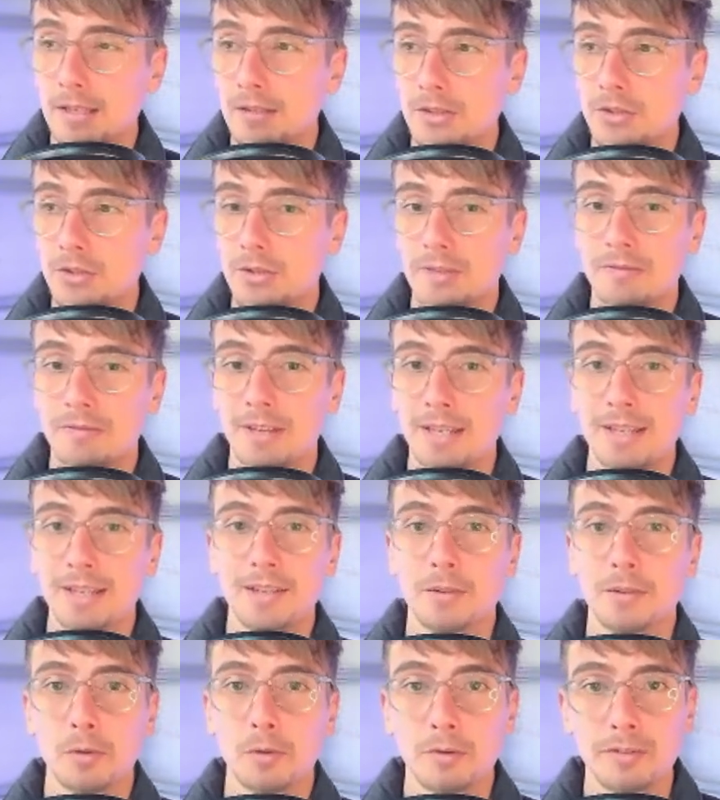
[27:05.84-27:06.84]
strict vegan
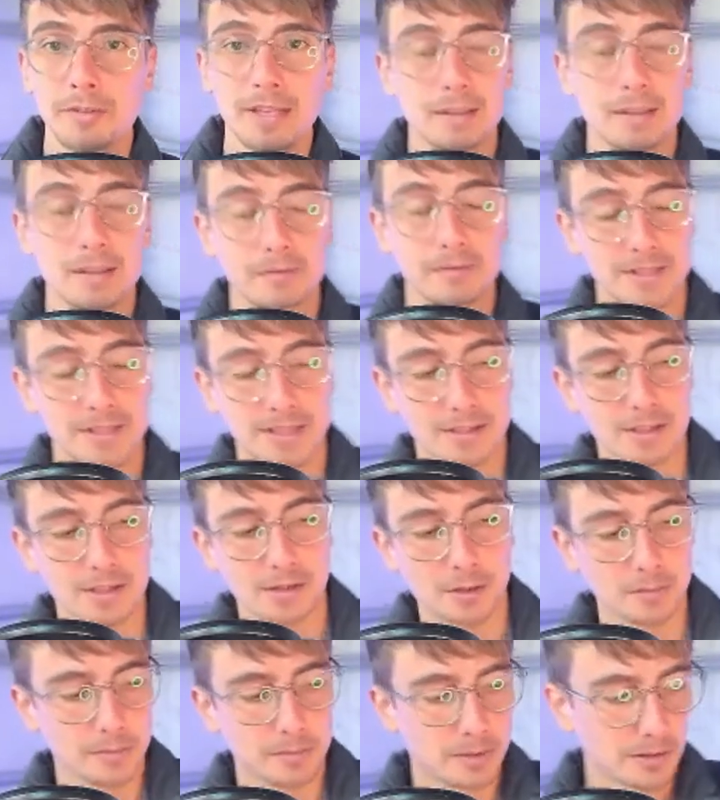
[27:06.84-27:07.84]
and raw vegan for such a
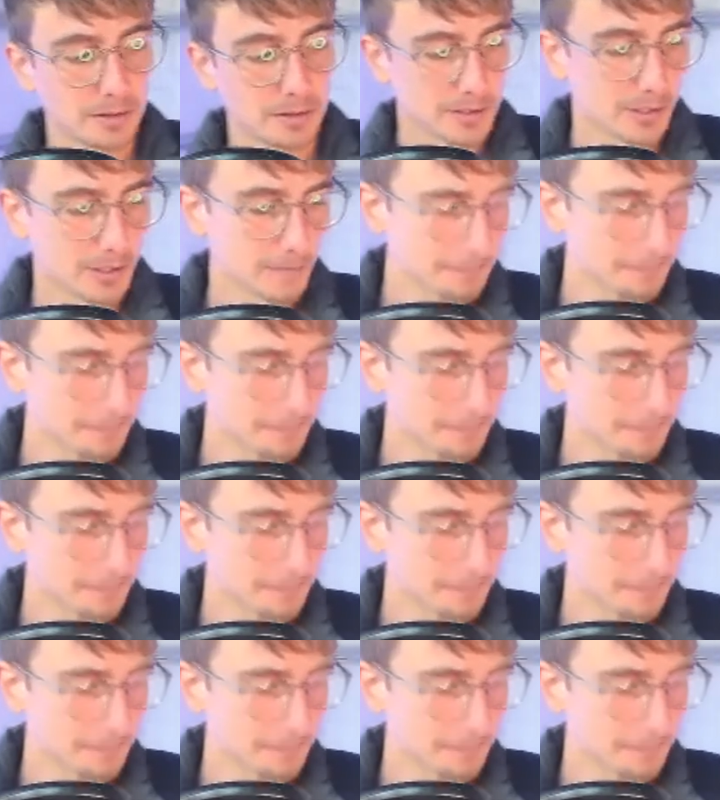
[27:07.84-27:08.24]
long period of